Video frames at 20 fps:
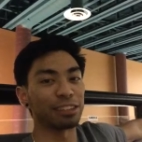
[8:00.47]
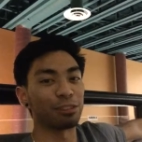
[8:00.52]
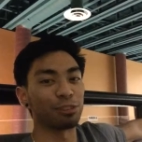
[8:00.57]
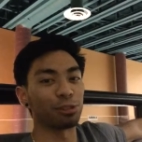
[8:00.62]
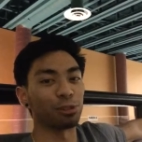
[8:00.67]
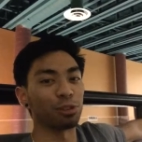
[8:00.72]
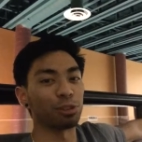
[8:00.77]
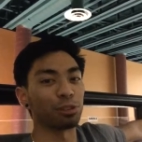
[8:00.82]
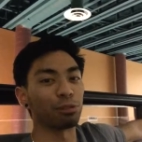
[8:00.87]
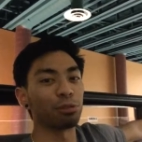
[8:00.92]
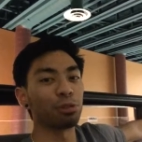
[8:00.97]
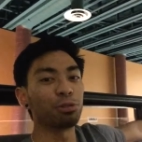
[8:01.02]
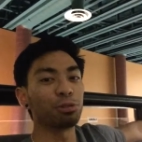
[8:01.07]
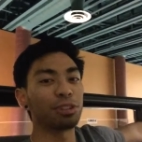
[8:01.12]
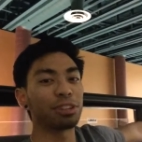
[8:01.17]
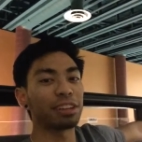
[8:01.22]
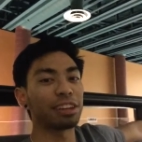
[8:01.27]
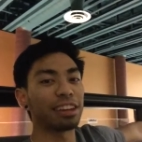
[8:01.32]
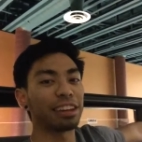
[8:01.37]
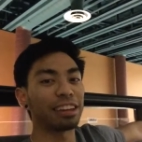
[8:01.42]
There's always a
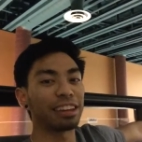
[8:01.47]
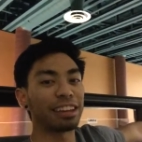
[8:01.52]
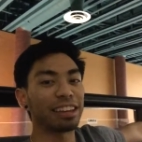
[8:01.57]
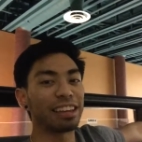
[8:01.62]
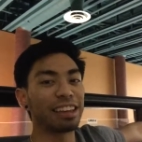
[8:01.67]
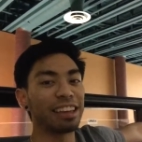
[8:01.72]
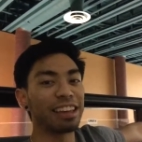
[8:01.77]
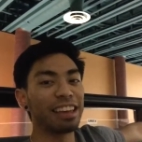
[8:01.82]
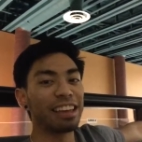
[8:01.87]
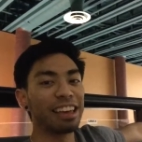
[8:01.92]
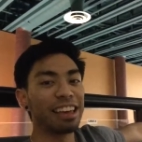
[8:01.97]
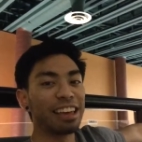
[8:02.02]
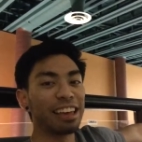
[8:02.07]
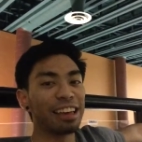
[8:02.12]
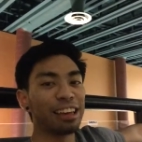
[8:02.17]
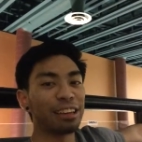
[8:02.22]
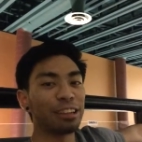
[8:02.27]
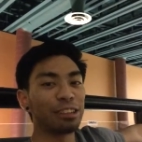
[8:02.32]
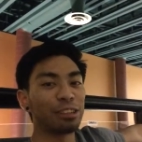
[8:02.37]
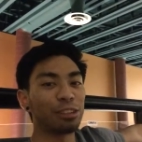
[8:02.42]
route
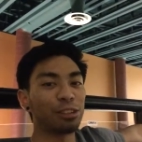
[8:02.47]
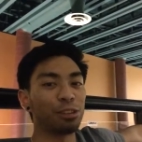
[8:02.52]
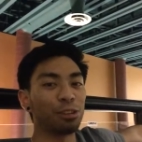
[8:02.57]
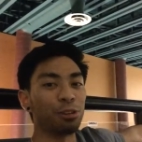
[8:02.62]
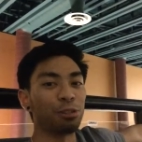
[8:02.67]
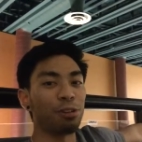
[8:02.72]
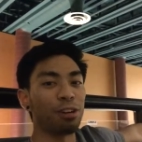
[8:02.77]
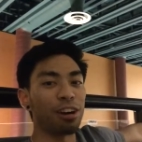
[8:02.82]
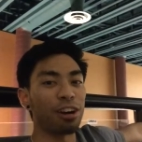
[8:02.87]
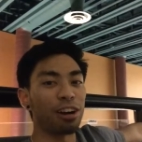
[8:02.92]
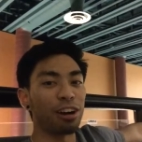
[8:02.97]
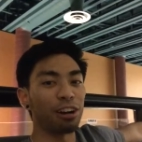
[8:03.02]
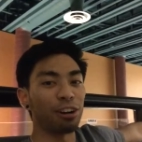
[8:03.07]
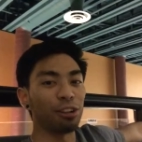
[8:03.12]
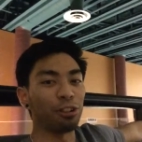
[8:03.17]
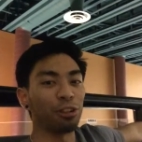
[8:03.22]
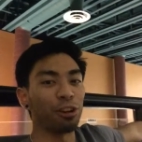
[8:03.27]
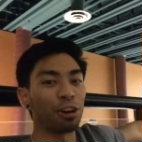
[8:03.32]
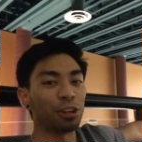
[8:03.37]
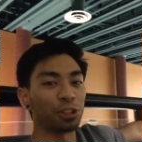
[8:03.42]
to our
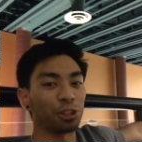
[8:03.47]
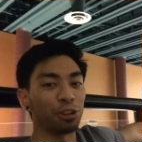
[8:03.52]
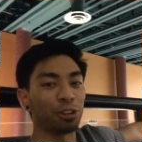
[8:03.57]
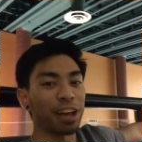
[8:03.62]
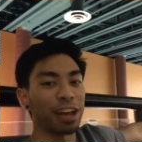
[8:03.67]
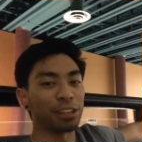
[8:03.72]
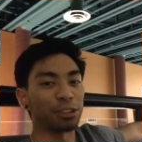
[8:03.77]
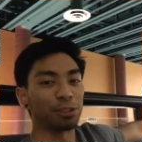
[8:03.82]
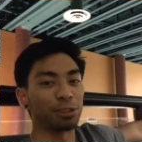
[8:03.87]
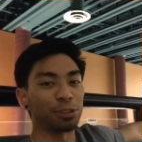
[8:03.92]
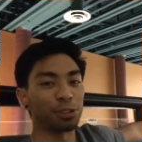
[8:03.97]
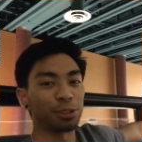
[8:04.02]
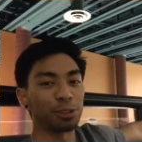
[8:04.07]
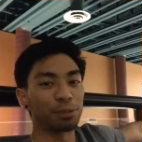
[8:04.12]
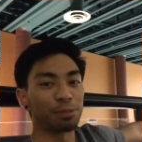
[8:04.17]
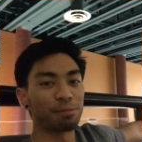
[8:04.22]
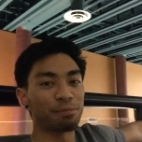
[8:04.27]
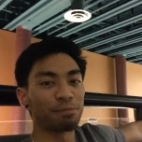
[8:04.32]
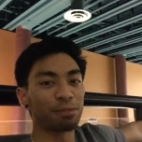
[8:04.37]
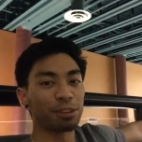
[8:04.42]
logical answers.
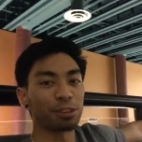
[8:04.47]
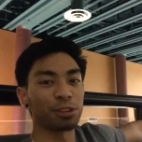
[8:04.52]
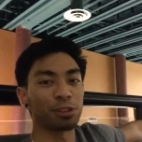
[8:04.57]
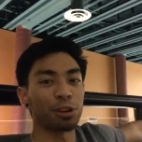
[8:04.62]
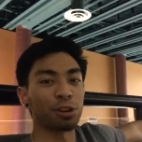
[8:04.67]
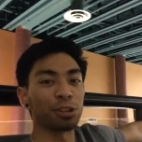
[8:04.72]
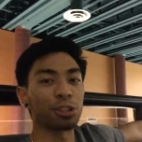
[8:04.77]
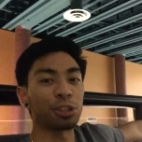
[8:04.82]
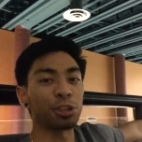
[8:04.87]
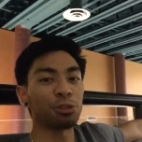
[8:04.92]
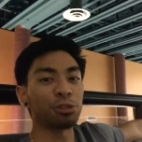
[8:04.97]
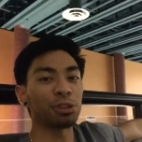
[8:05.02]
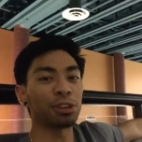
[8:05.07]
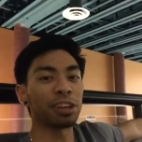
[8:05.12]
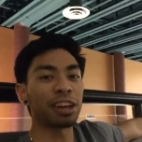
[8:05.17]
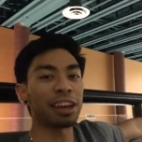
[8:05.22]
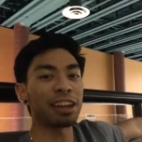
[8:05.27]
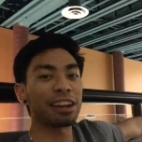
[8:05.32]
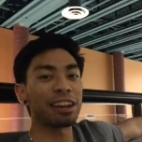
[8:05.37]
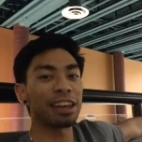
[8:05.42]
So I'll see you
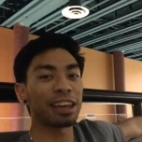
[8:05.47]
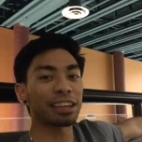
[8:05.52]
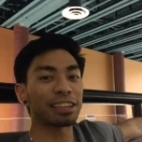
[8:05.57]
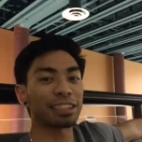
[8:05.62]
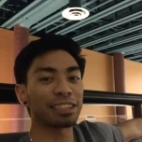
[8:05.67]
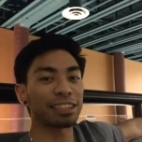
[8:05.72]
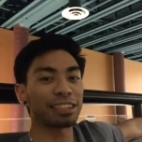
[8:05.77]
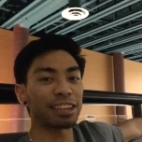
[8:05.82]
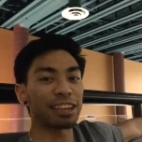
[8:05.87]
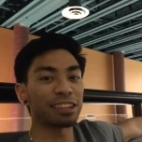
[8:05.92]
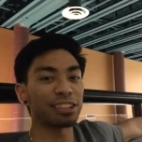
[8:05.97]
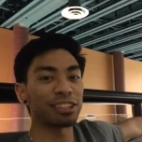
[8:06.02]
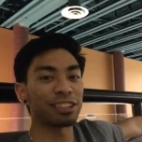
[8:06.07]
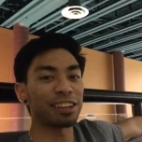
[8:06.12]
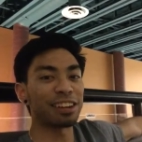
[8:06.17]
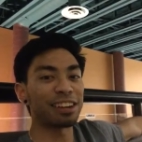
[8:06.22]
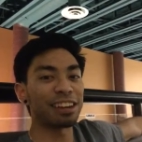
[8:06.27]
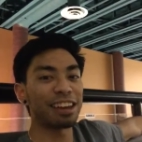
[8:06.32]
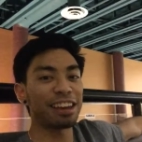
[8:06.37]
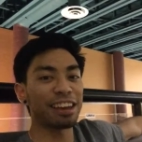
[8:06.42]
again next
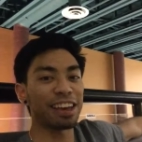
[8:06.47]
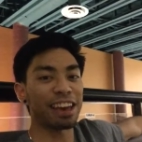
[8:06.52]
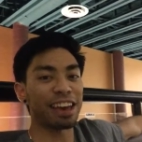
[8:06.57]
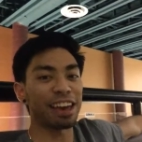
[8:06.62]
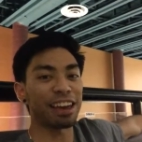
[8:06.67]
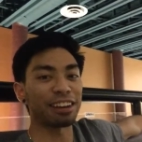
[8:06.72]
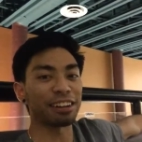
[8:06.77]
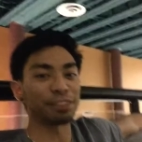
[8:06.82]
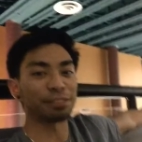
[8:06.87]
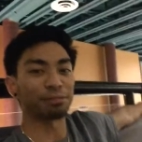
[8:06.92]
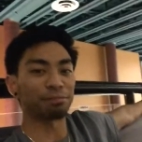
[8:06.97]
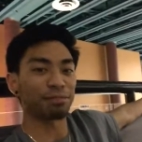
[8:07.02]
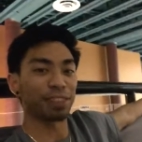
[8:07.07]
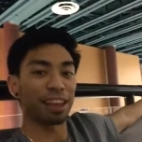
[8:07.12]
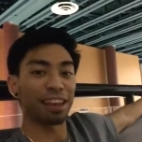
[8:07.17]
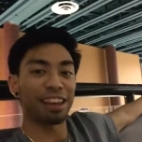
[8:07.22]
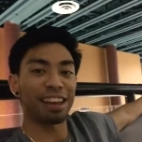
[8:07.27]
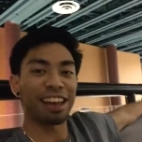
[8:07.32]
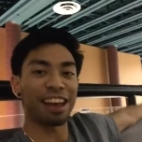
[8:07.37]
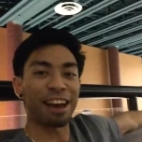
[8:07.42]
Sunday, and
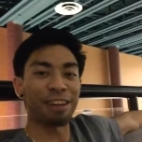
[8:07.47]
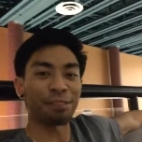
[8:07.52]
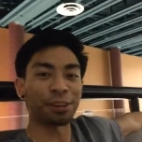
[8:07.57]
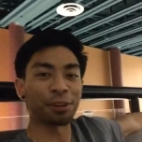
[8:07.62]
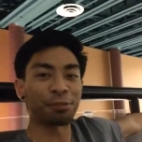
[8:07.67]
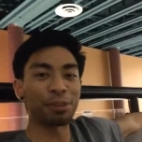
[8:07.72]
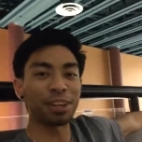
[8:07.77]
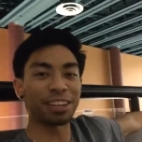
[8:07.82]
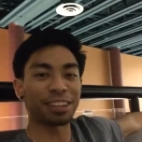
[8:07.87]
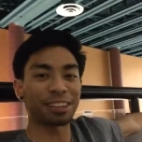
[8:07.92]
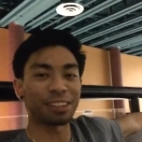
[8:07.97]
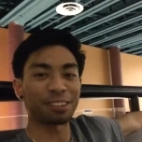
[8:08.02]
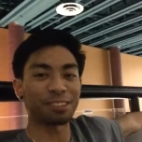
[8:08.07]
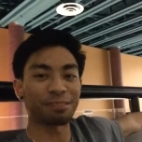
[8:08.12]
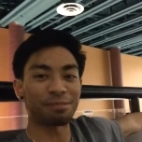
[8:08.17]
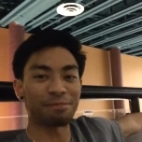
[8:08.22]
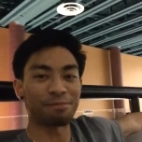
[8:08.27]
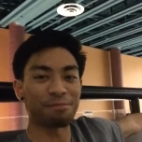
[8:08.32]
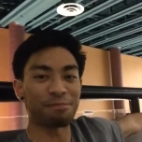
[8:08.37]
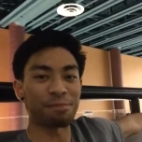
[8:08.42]
have a good week.
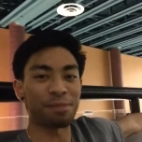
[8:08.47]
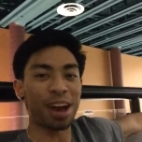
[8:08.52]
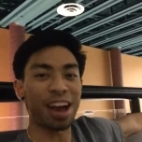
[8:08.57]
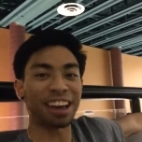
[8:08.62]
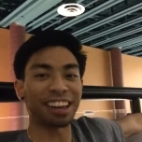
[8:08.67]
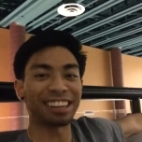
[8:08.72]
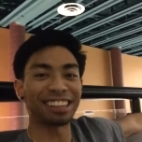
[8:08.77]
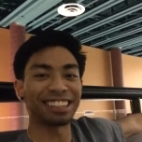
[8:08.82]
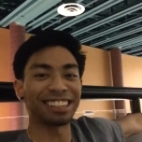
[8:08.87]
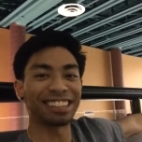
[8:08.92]
Bye.